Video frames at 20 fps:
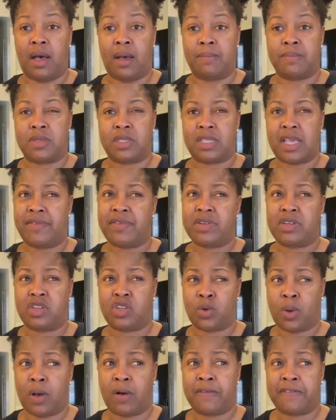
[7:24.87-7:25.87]
7 to
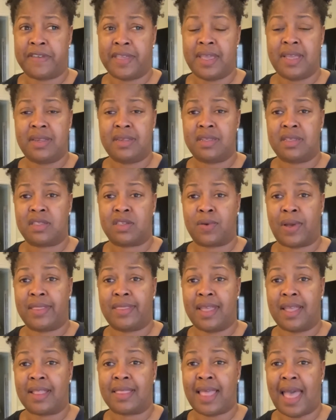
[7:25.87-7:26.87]
12 feet. So I
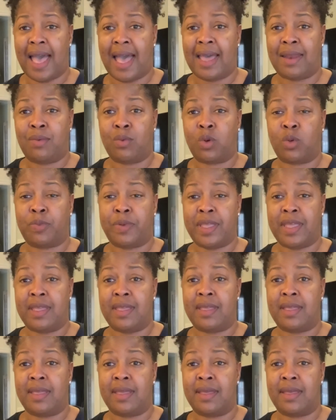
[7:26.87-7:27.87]
think that will
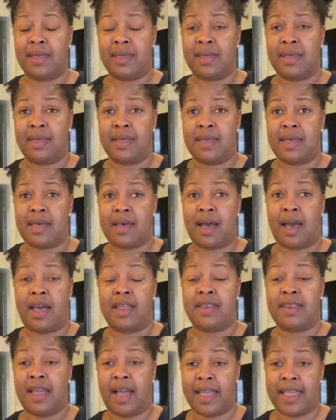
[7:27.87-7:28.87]
be a
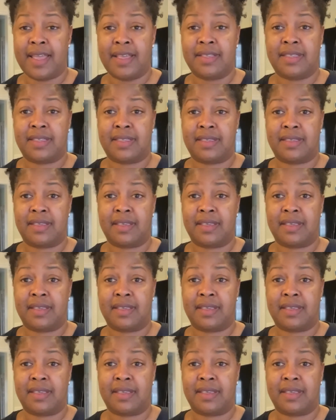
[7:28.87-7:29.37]
nice